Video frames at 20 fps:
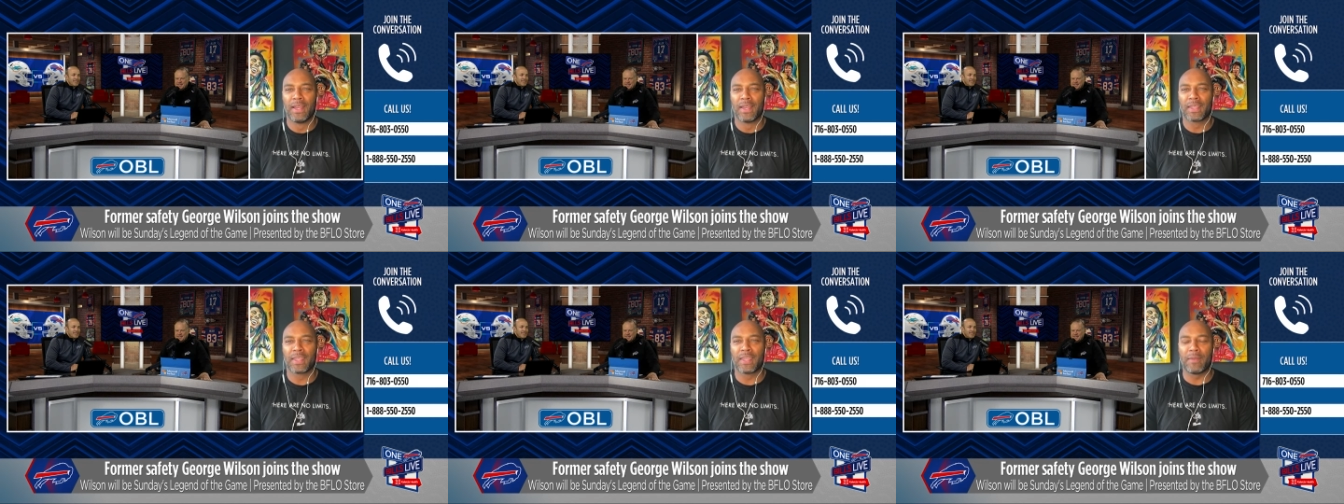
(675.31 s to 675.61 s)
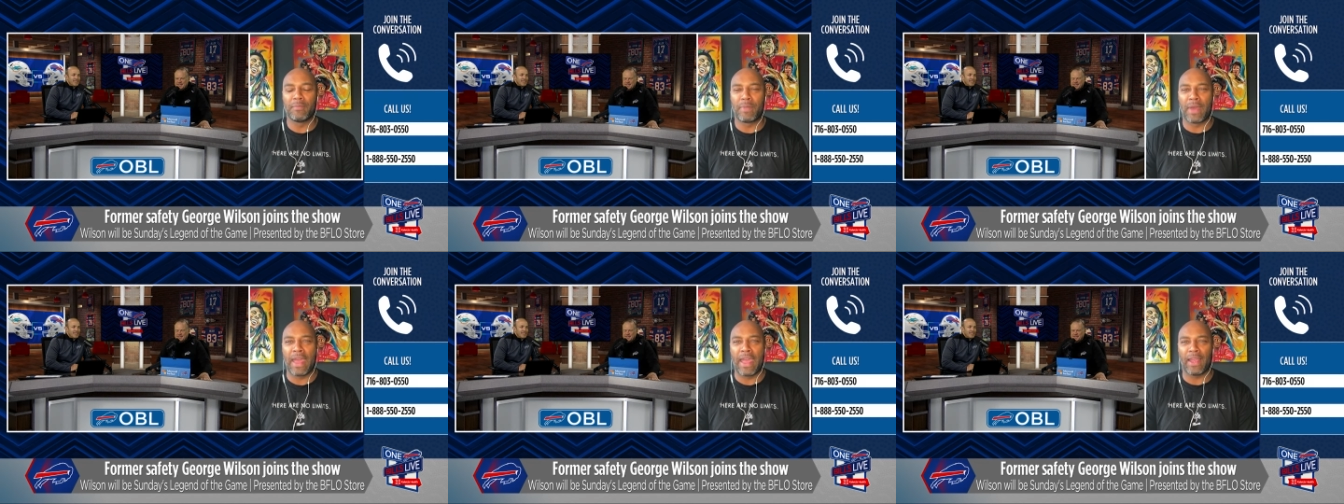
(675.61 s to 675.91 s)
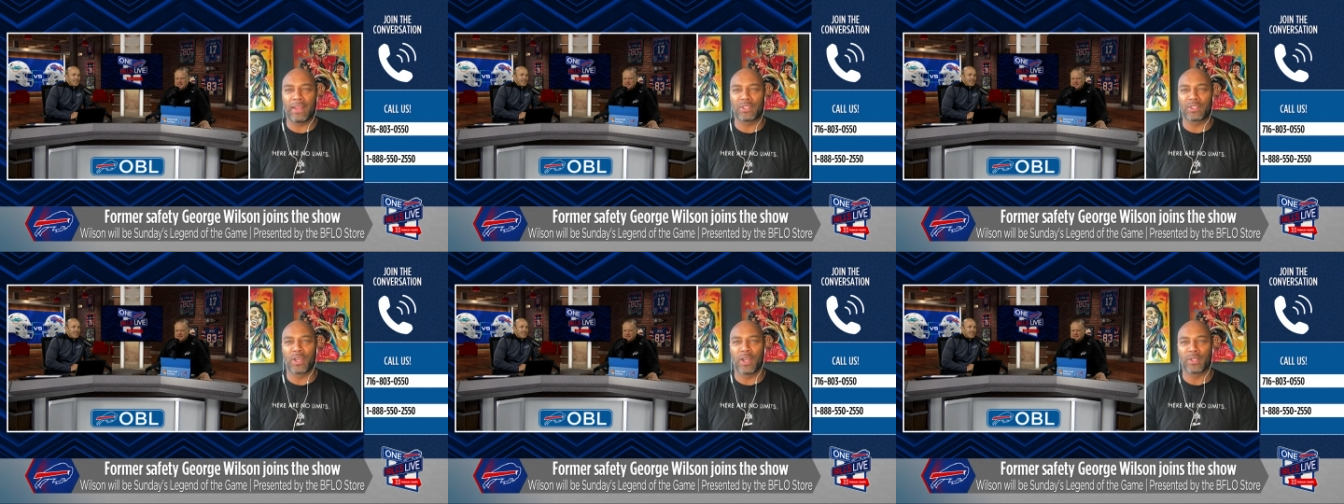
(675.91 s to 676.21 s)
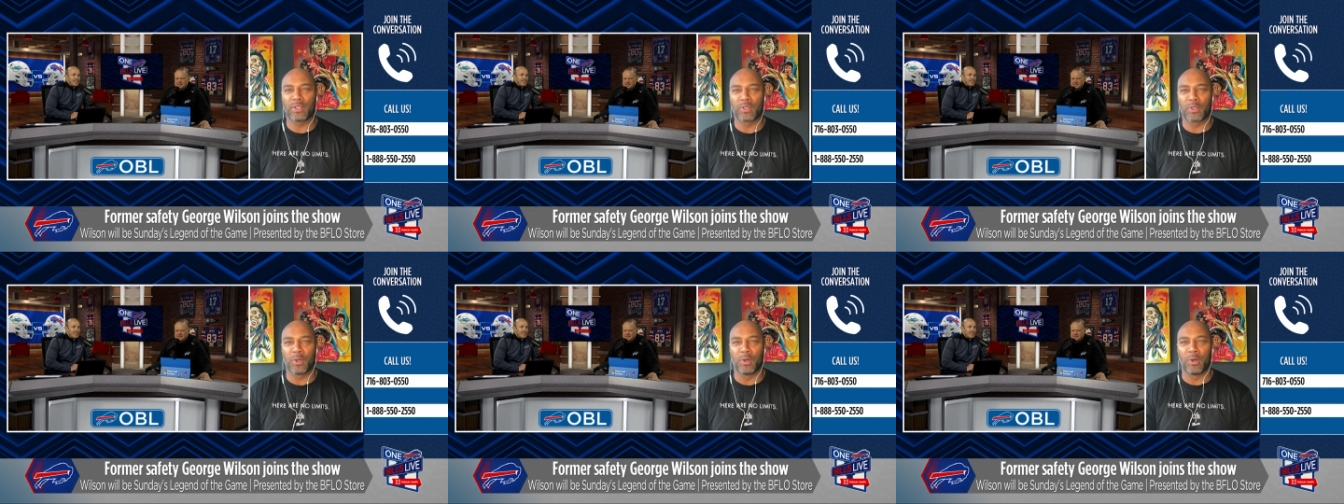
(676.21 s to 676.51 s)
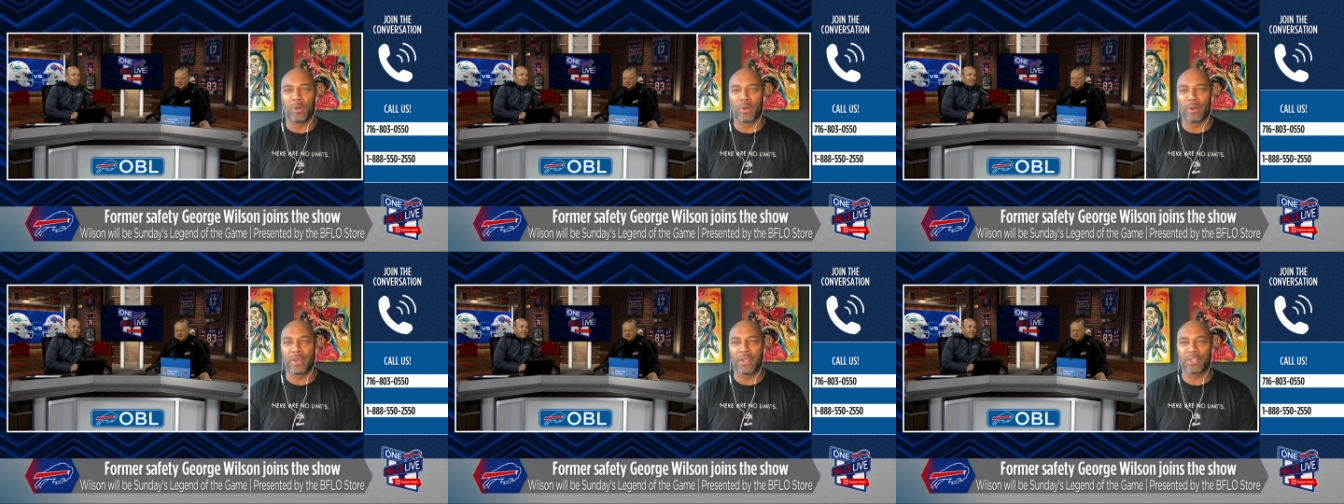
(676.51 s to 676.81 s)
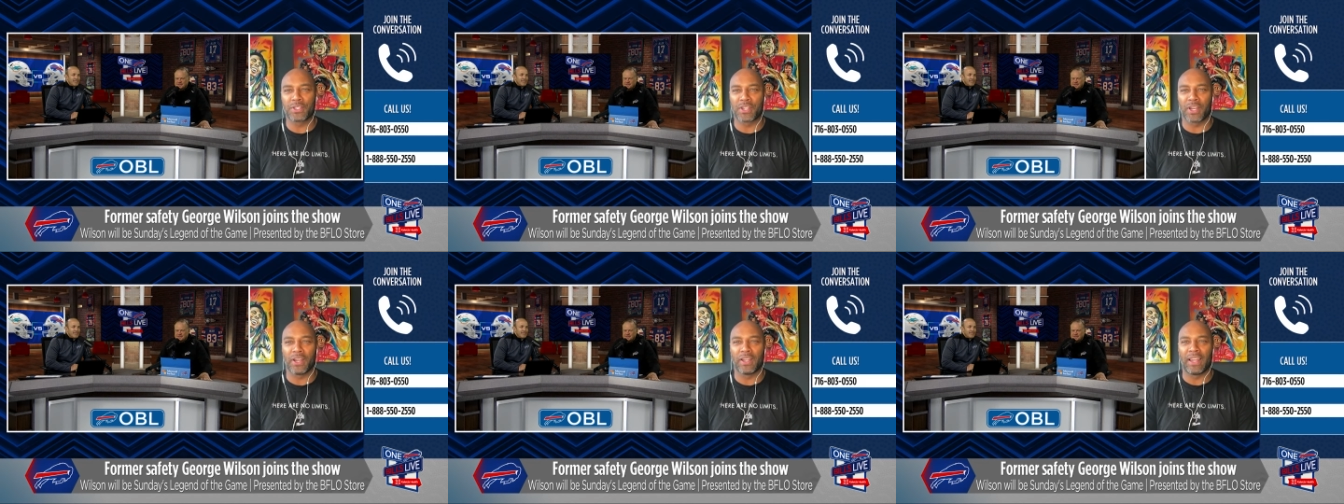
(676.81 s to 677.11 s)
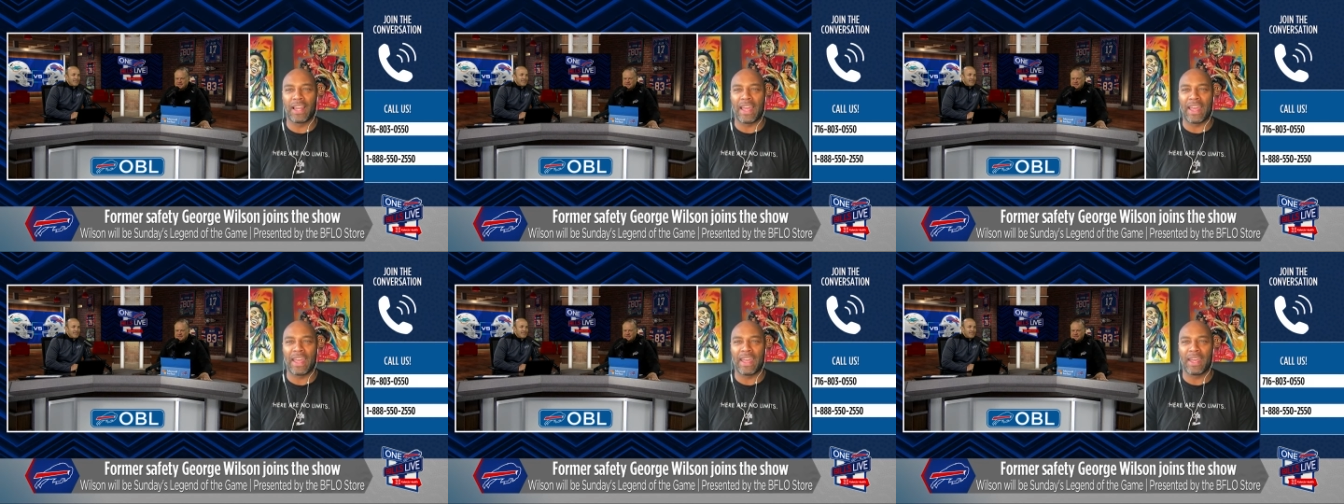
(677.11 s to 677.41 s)
get back, share stories, share
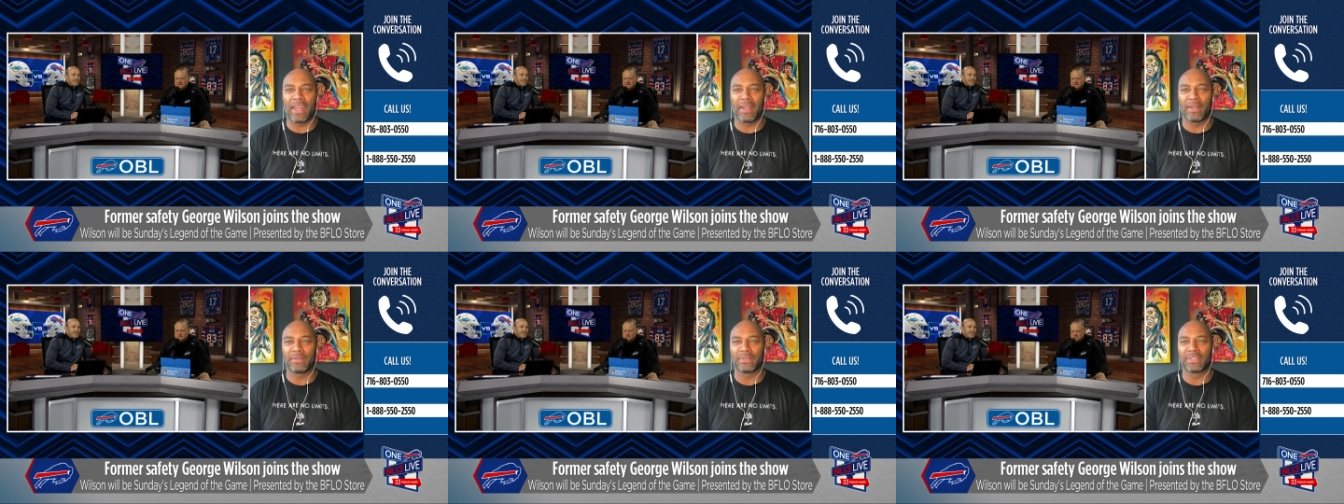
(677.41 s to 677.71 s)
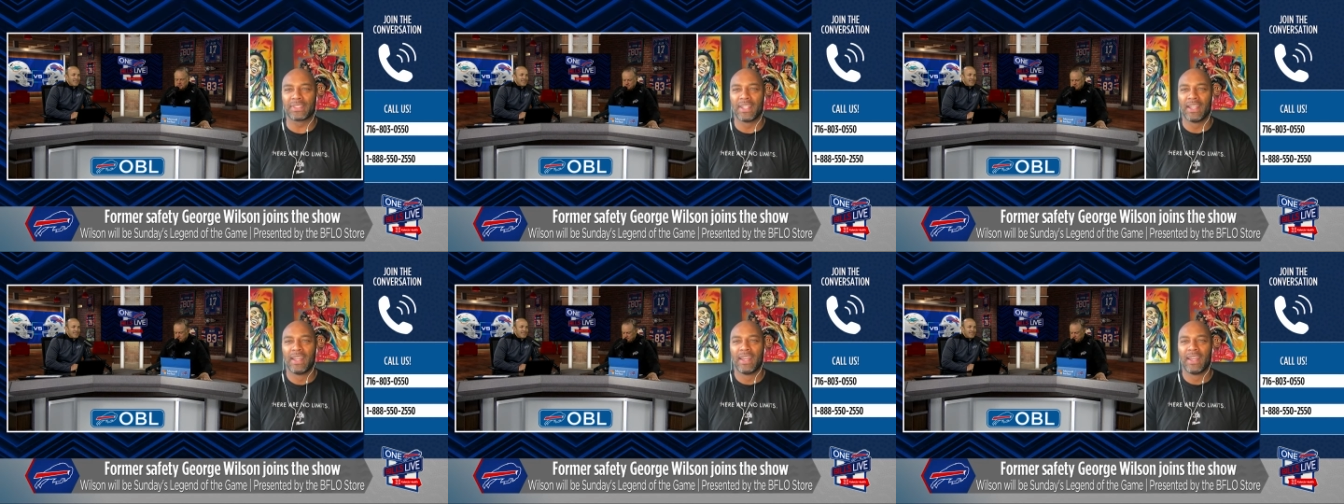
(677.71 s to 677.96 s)
laughs,